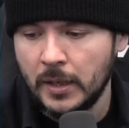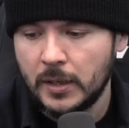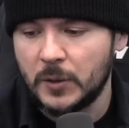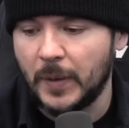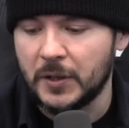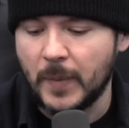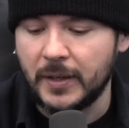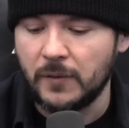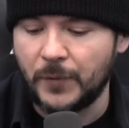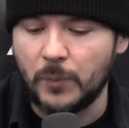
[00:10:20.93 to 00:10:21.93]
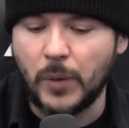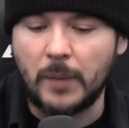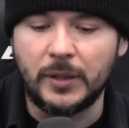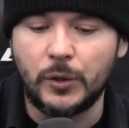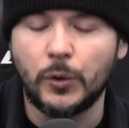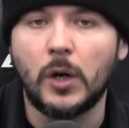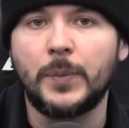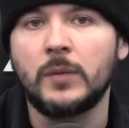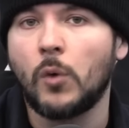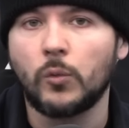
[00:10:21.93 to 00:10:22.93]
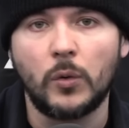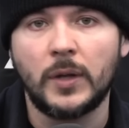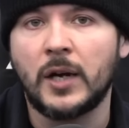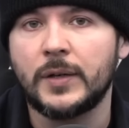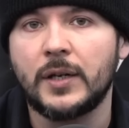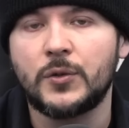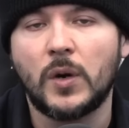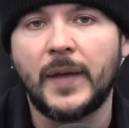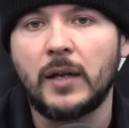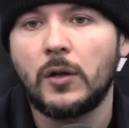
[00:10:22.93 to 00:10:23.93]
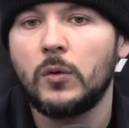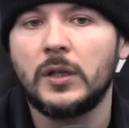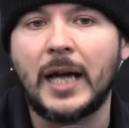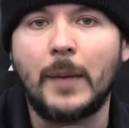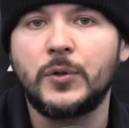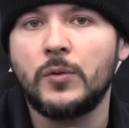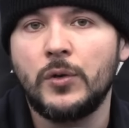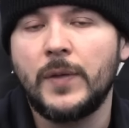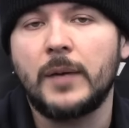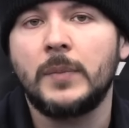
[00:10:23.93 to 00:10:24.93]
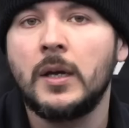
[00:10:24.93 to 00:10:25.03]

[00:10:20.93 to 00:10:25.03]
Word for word: is because many of them probably grew up in more rural areas where they had local cops who knew them.